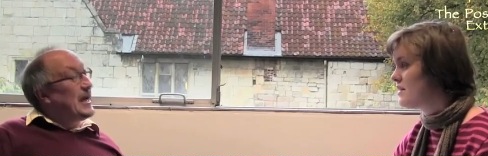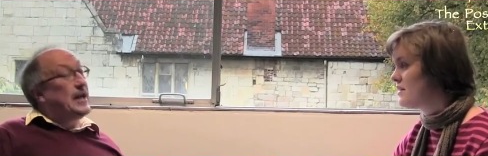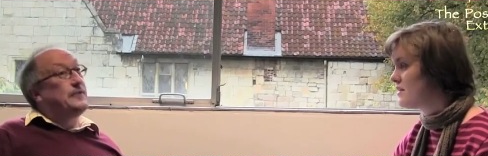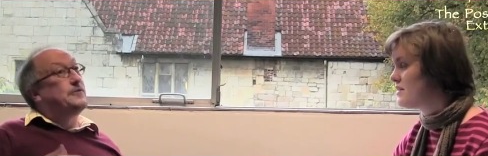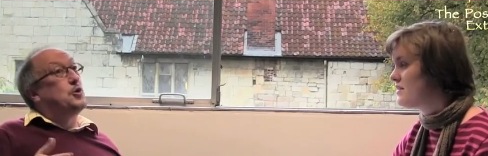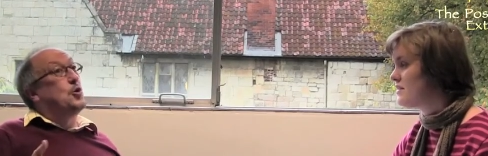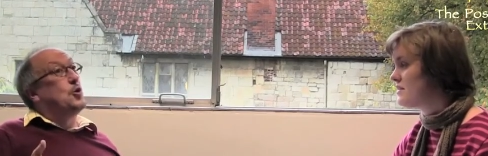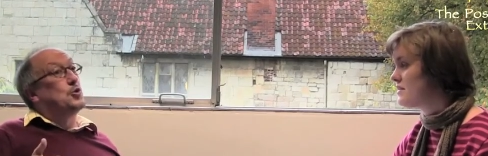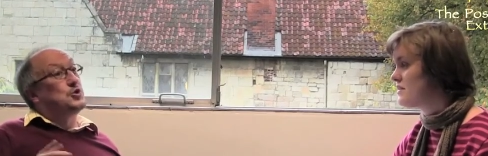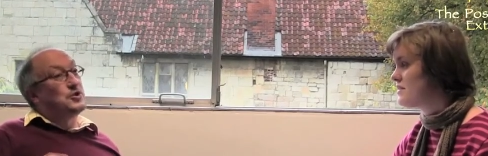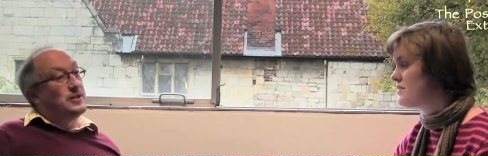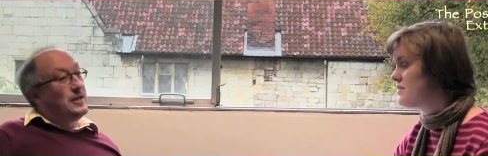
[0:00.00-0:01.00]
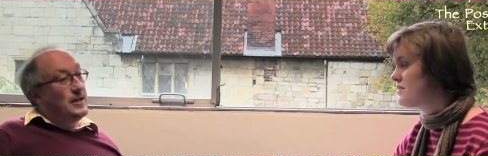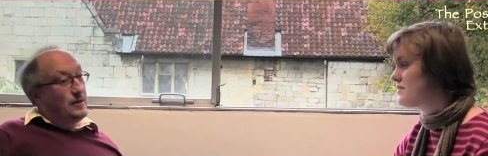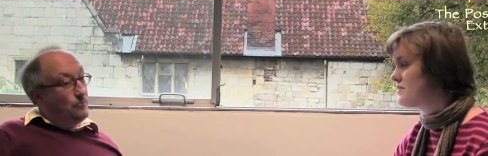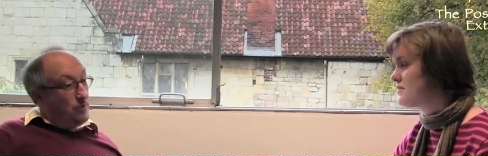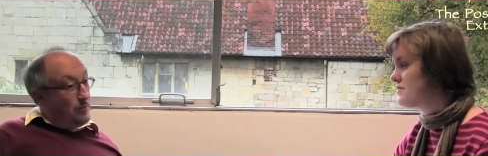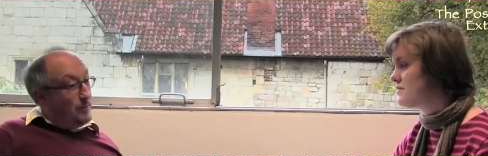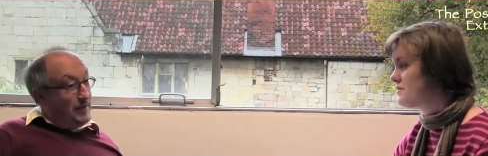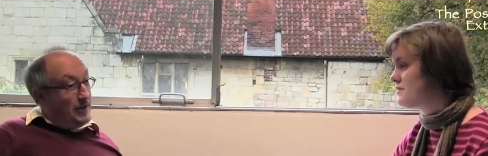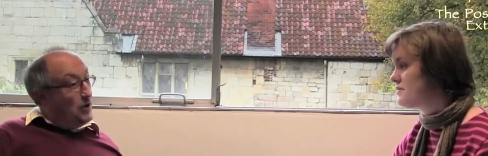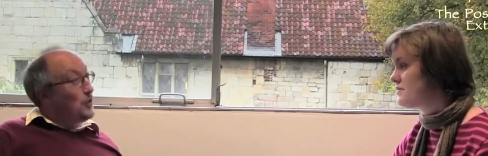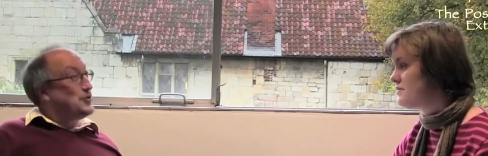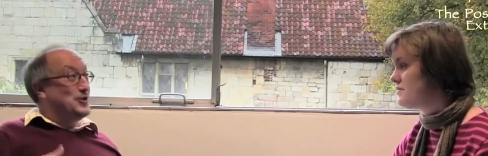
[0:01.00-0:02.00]
Speaker 1: And of course probably
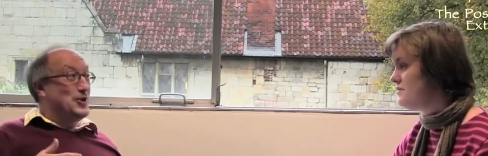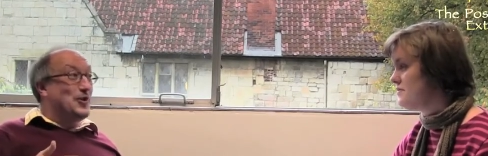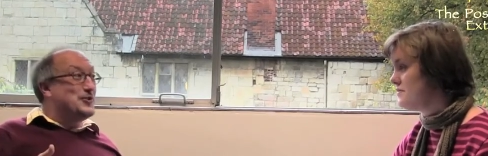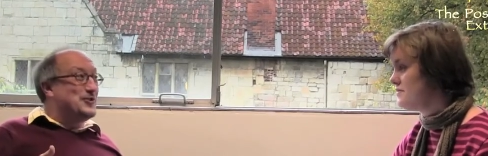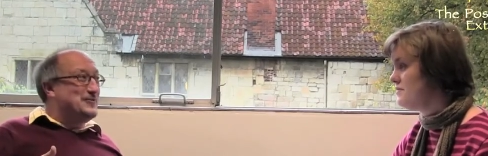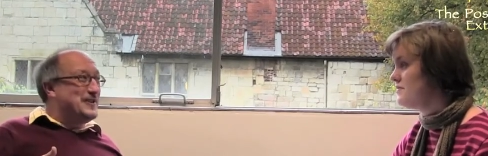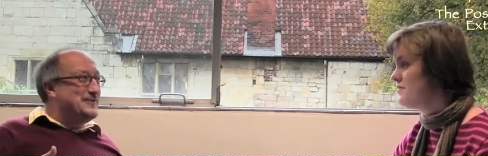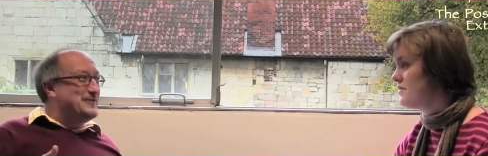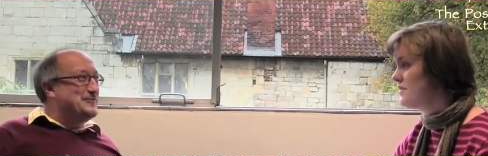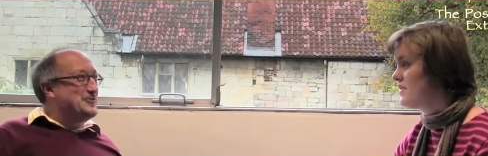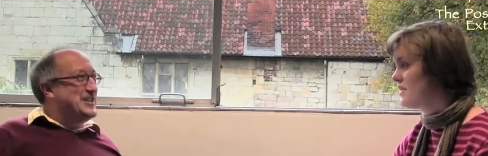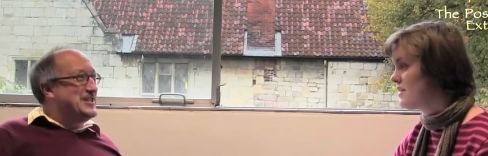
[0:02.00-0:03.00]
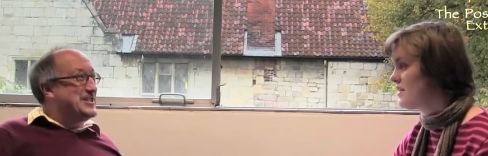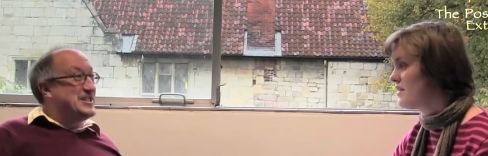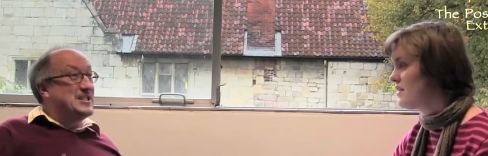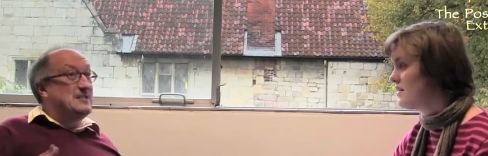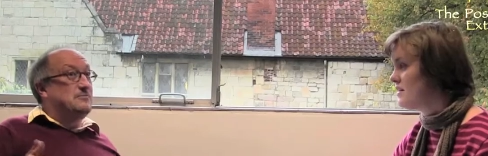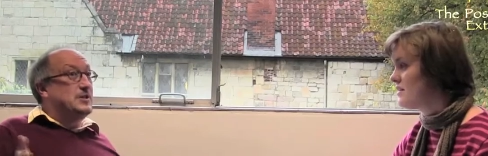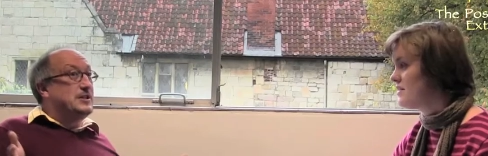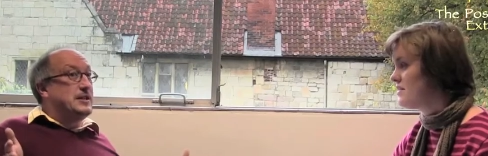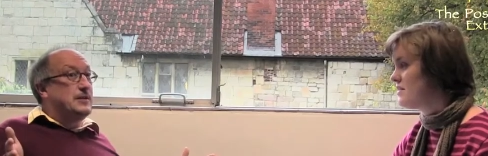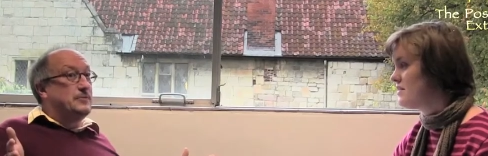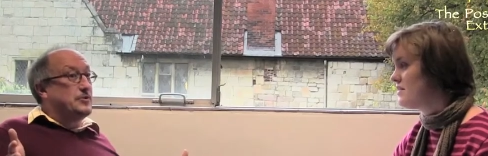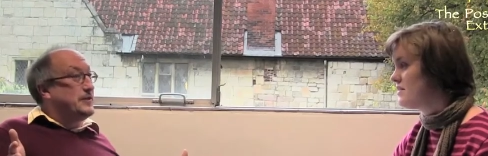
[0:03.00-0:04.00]
lots and lots of different reasons, and we're
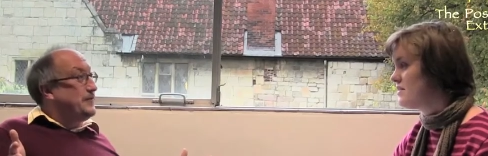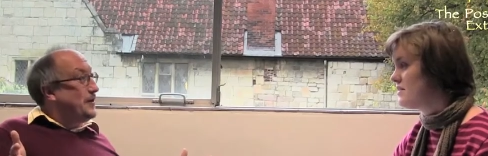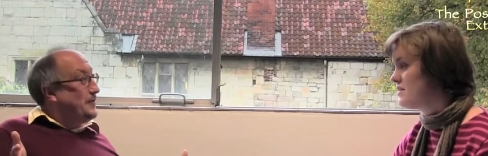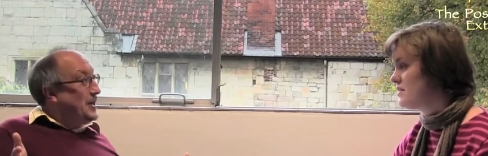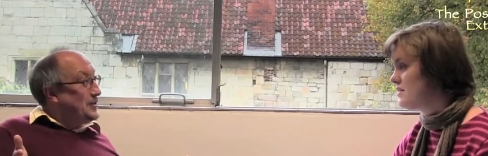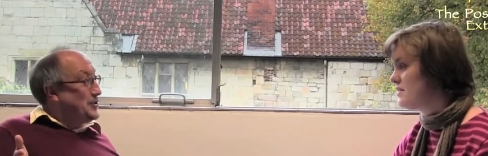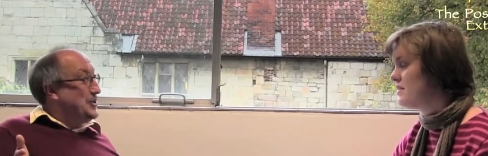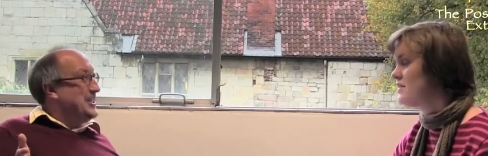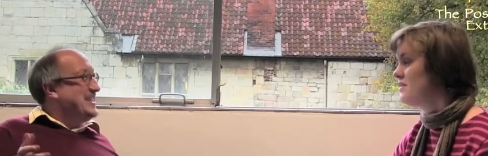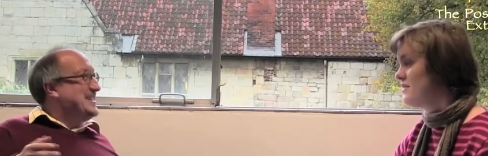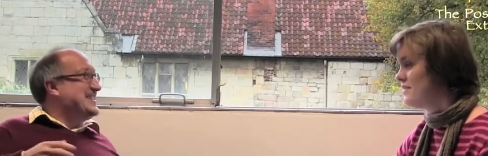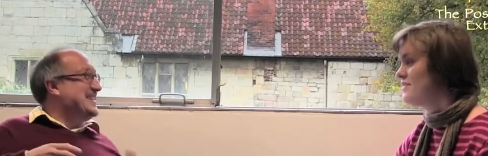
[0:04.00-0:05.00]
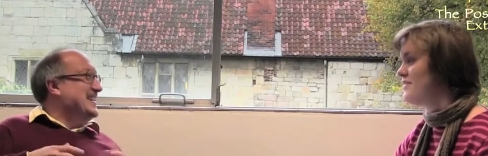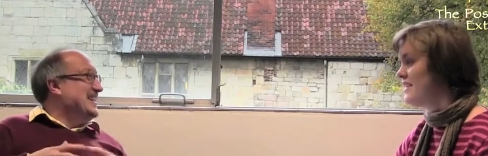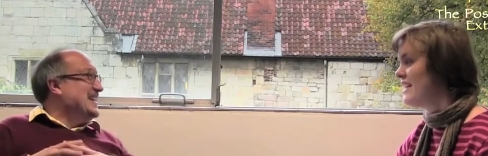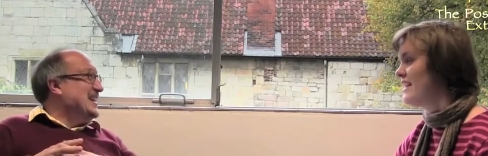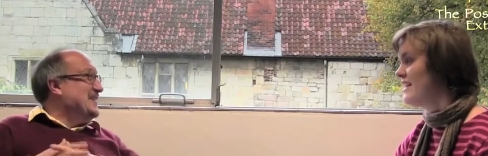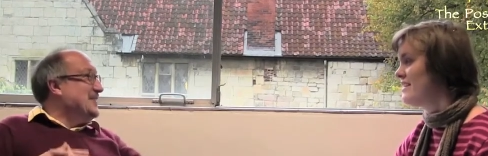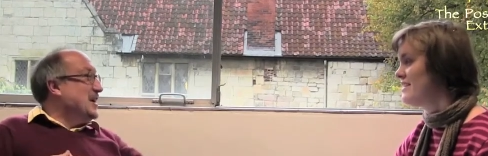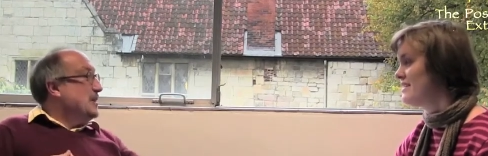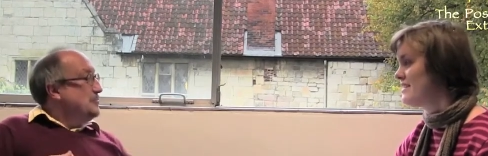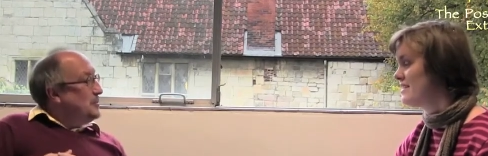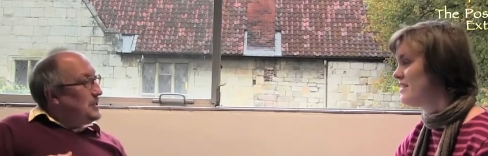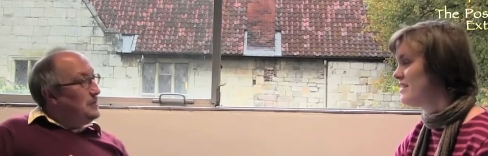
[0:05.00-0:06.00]
dealing with 25,000 years yeah. of art,
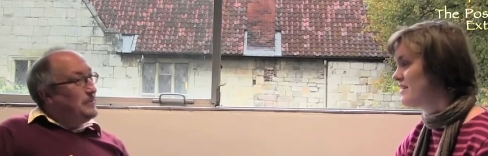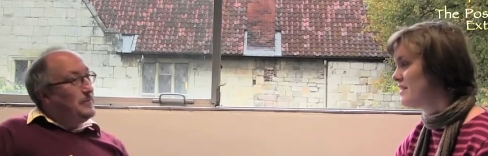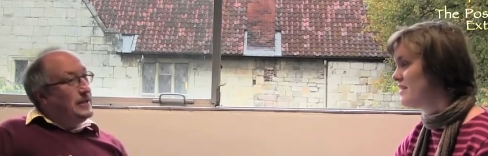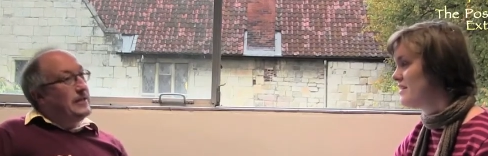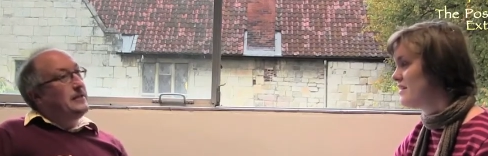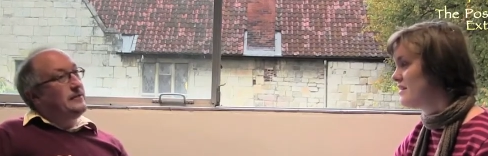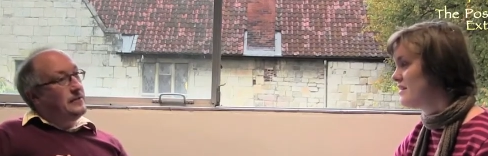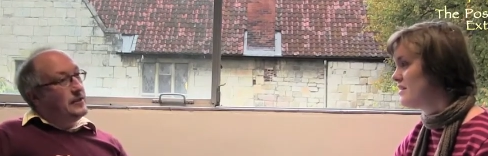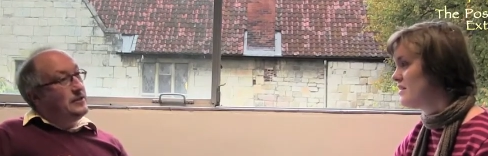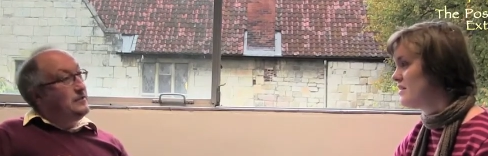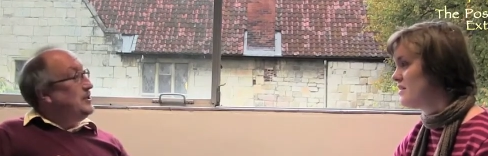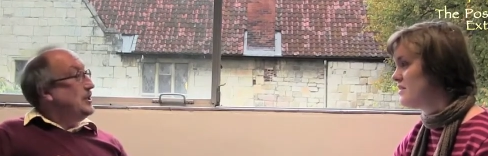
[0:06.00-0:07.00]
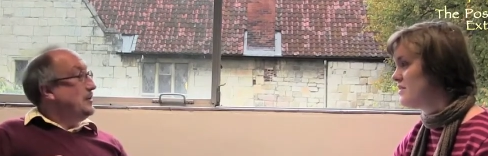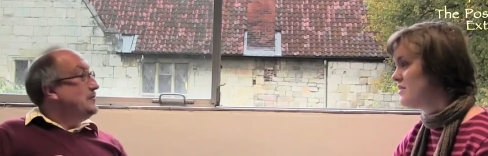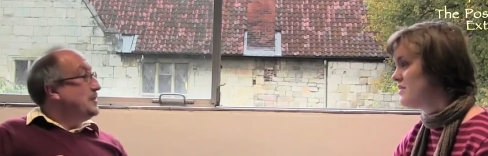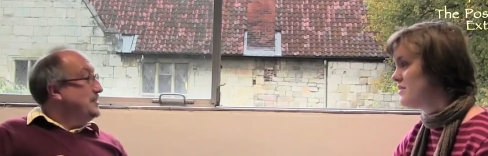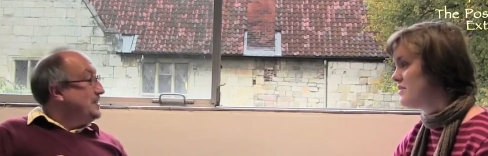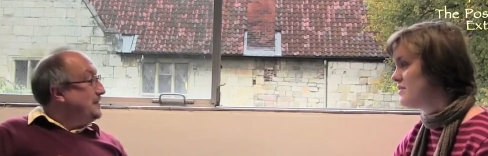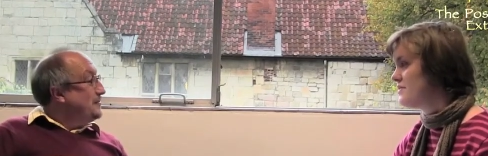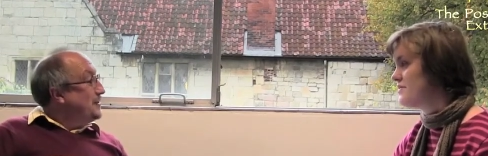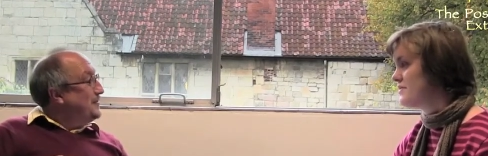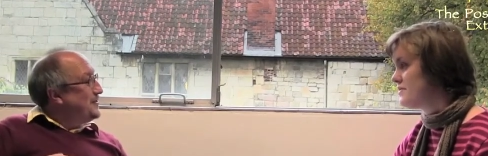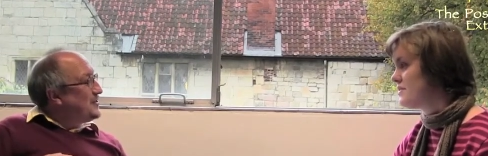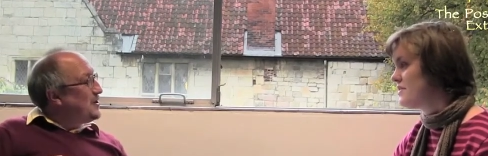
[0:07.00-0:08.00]
presumably, that you know that differ
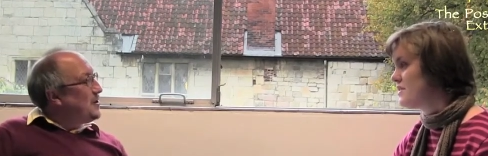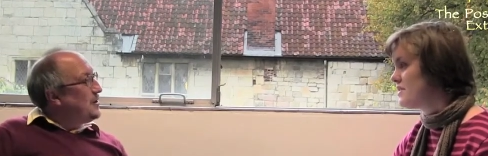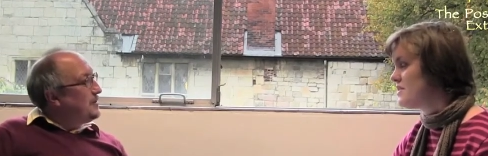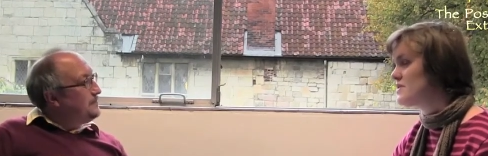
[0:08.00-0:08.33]
over time.